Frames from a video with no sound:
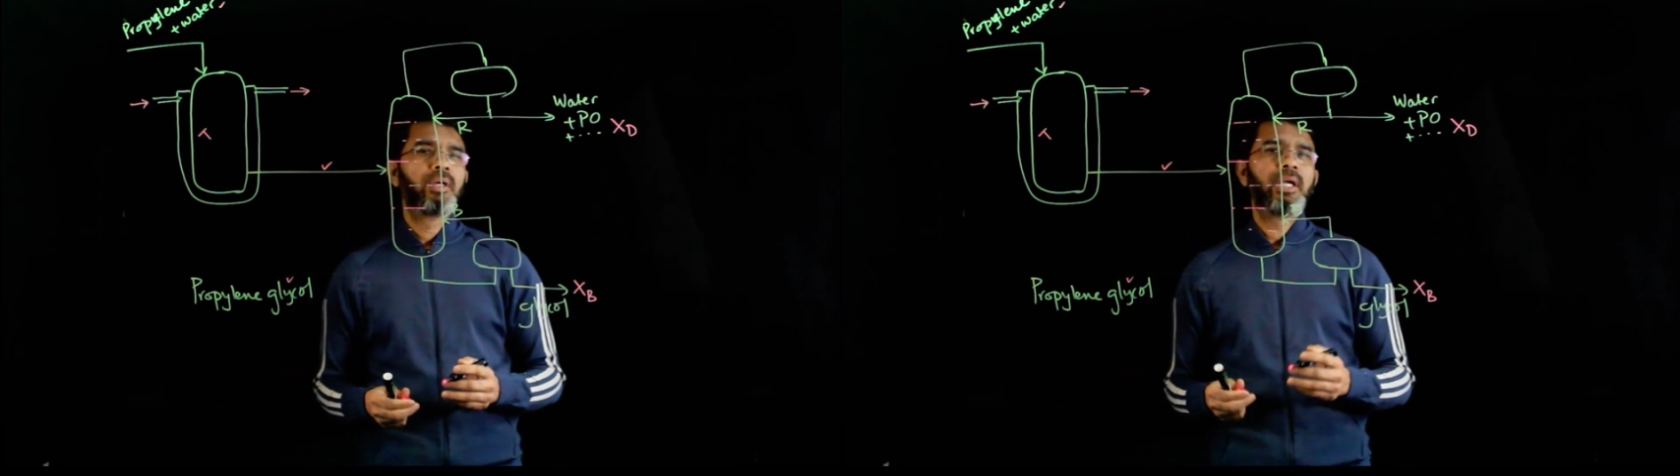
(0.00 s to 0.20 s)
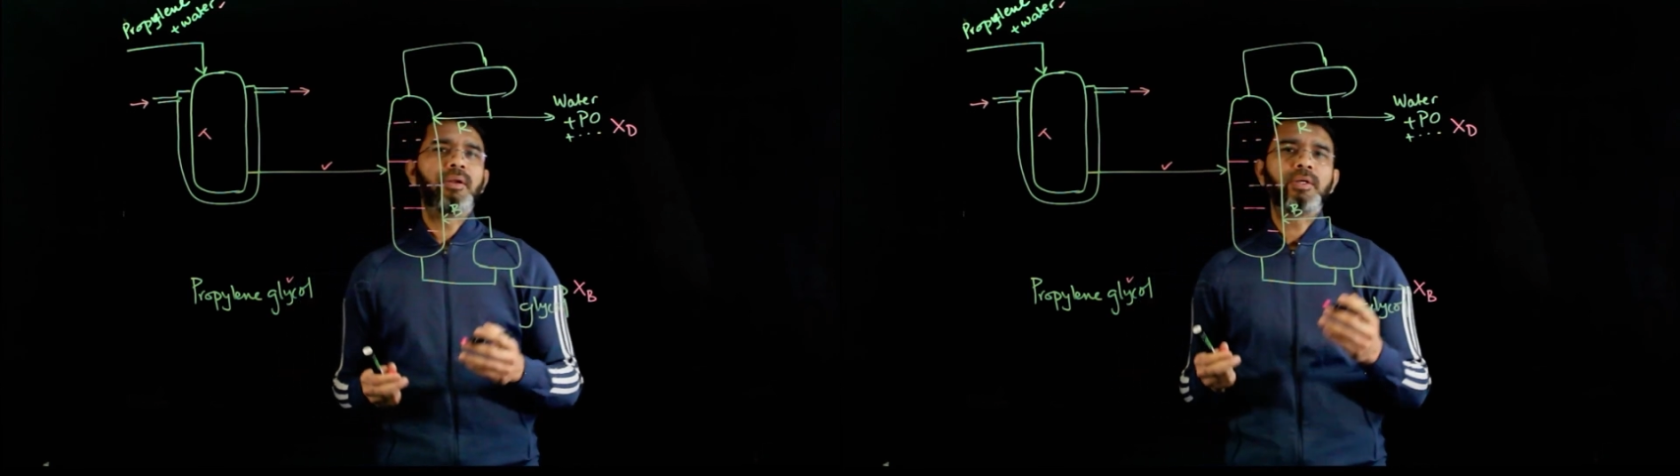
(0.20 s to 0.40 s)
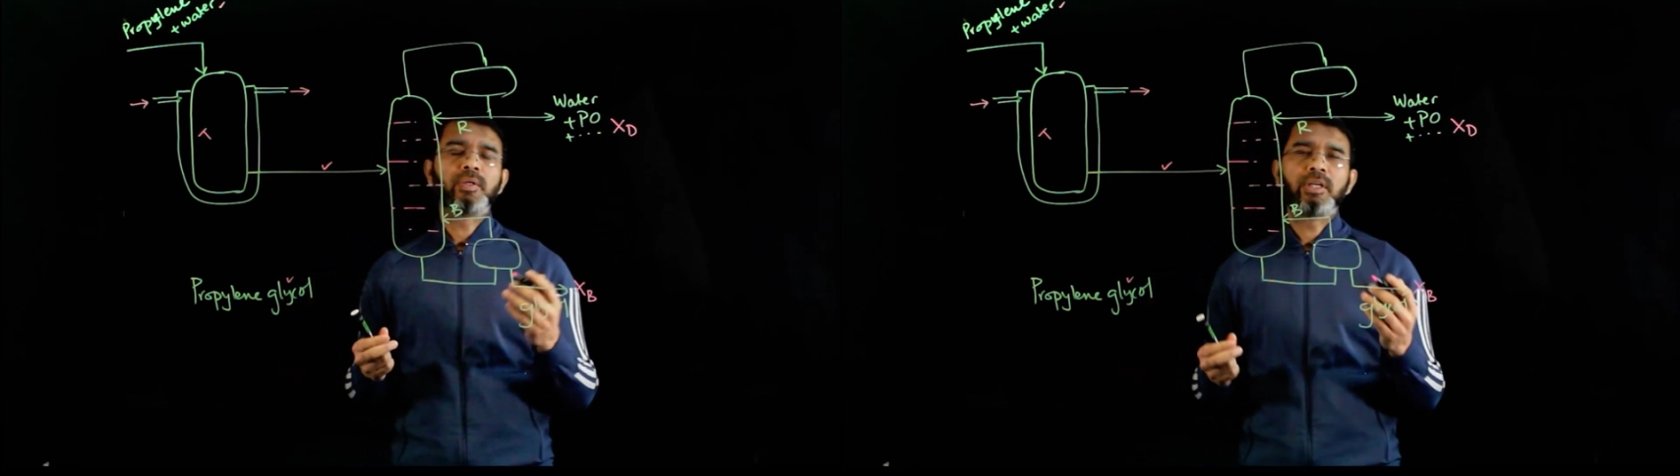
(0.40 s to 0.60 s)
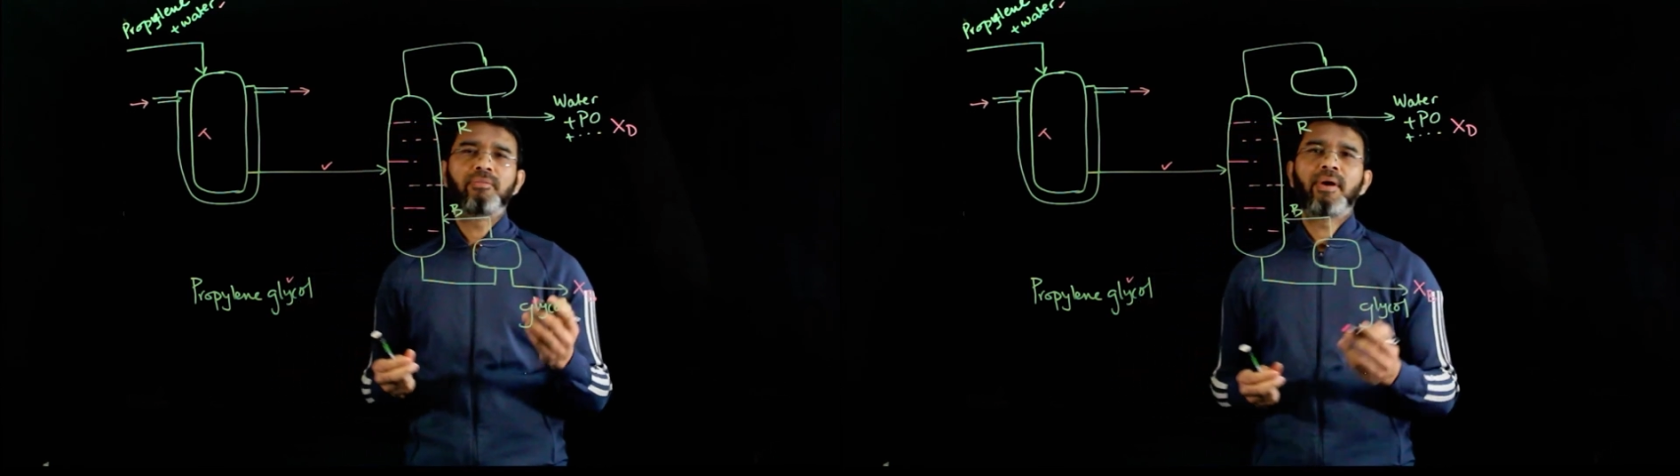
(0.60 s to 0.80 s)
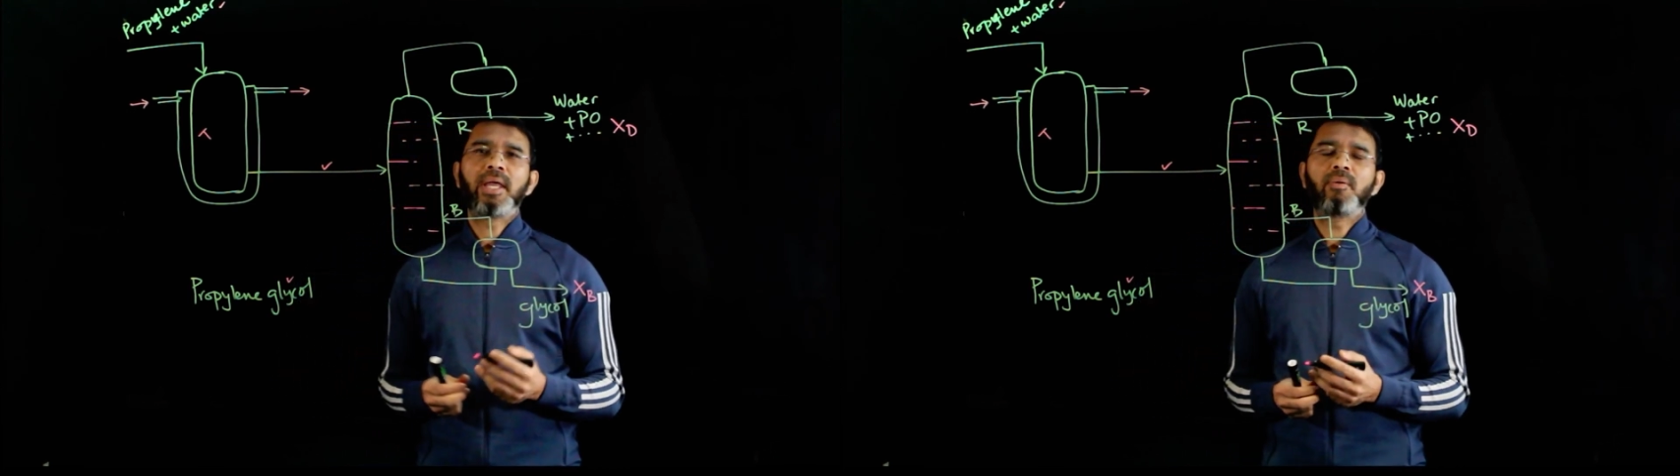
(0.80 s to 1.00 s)
you need to
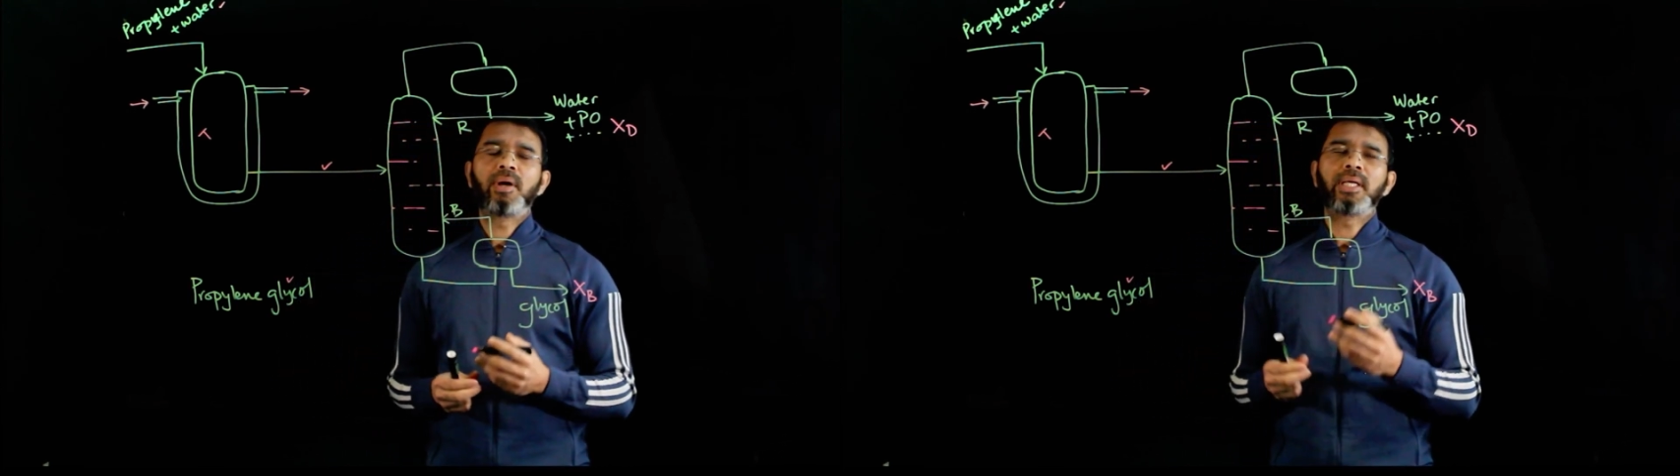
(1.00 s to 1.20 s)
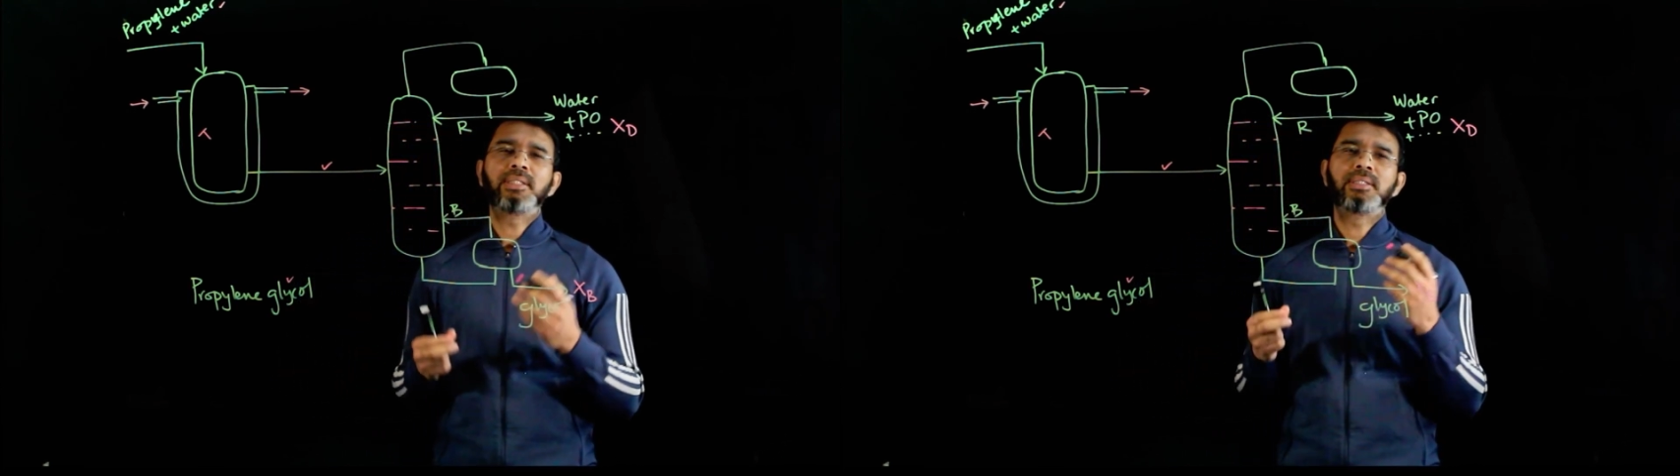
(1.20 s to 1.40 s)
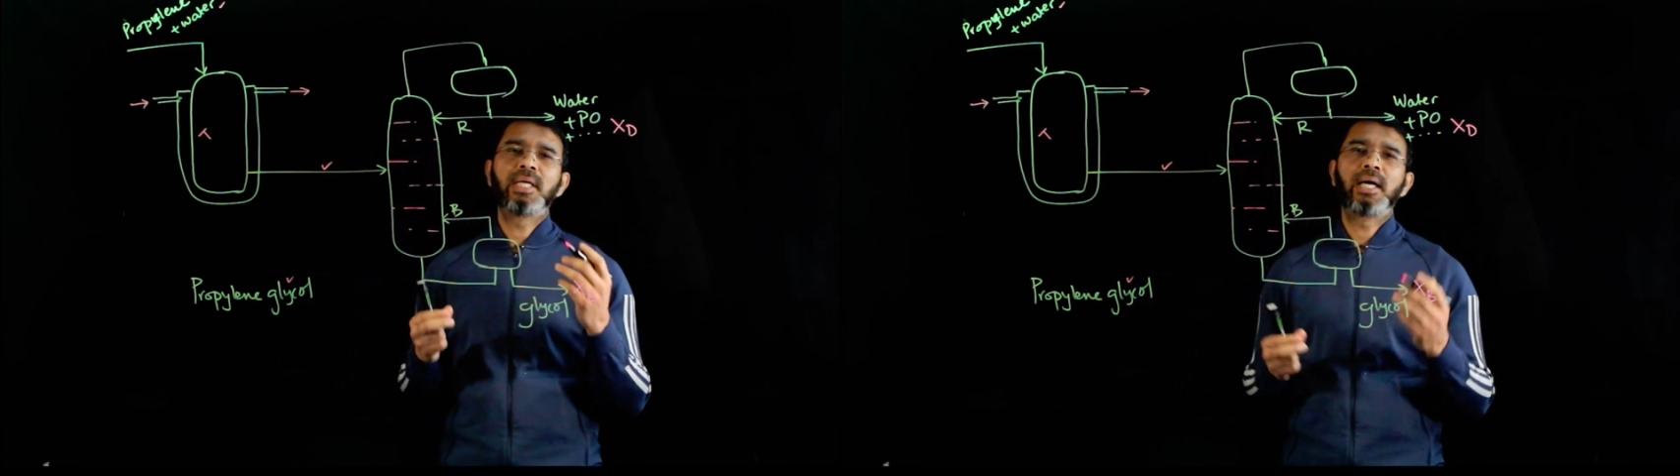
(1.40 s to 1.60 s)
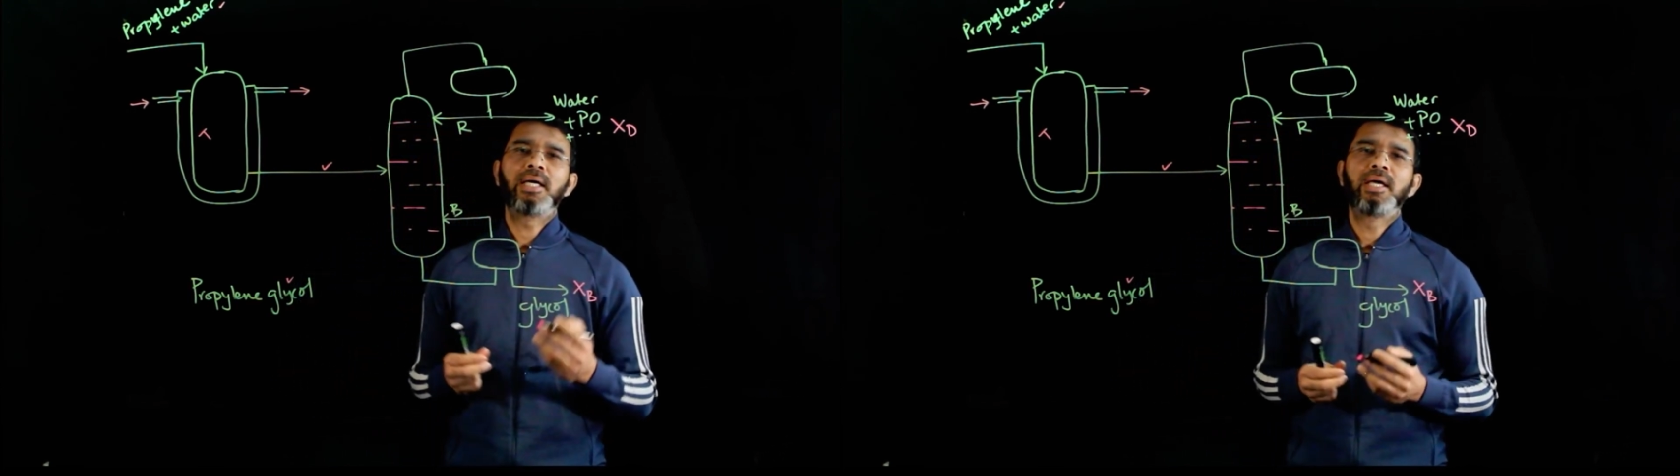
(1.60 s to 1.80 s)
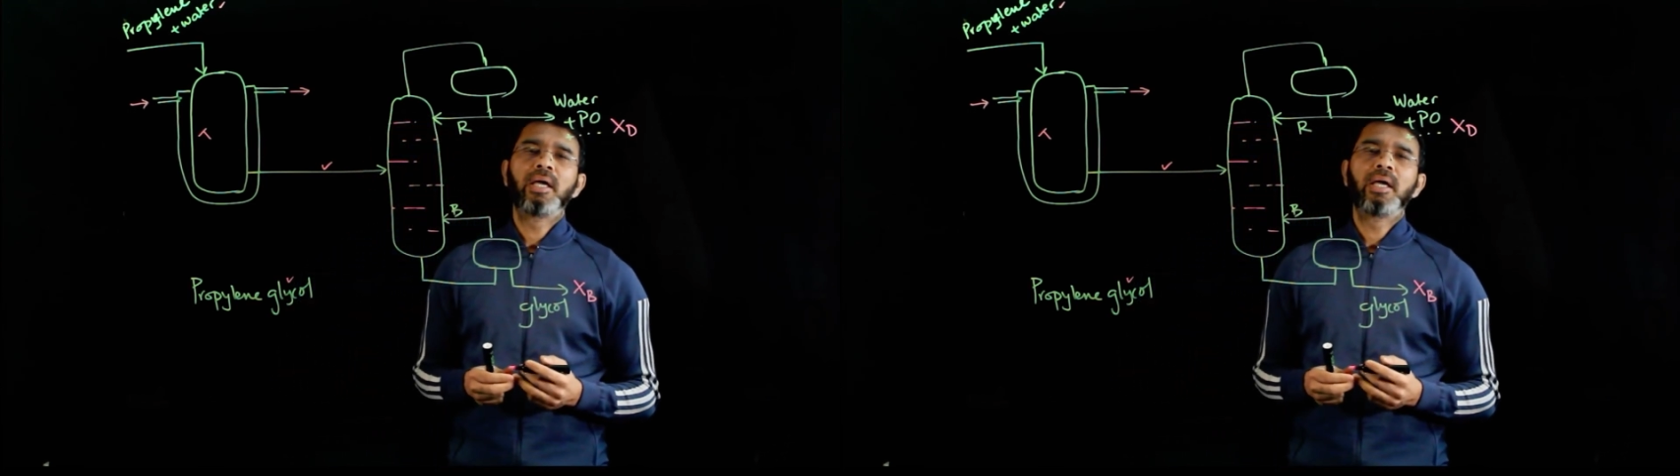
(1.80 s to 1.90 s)
define what is the